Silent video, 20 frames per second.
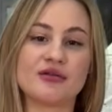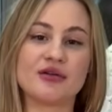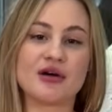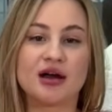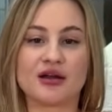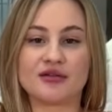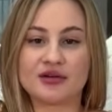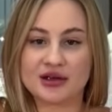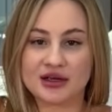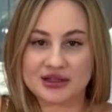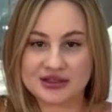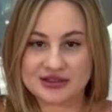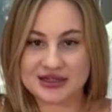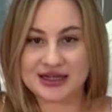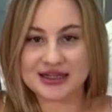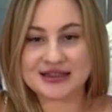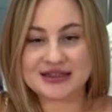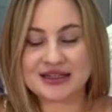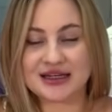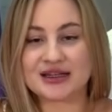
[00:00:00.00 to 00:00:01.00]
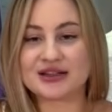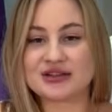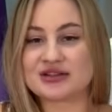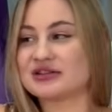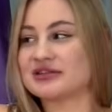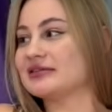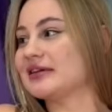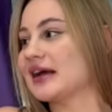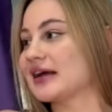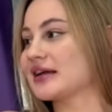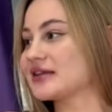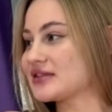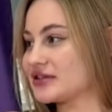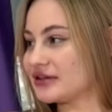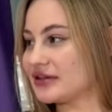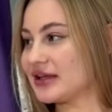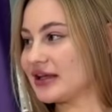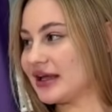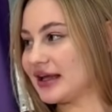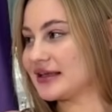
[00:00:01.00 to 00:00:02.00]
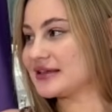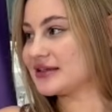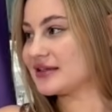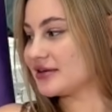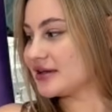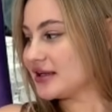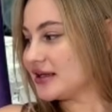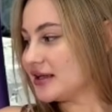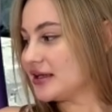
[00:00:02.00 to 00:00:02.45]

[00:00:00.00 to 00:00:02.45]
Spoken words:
5. Try take two legs together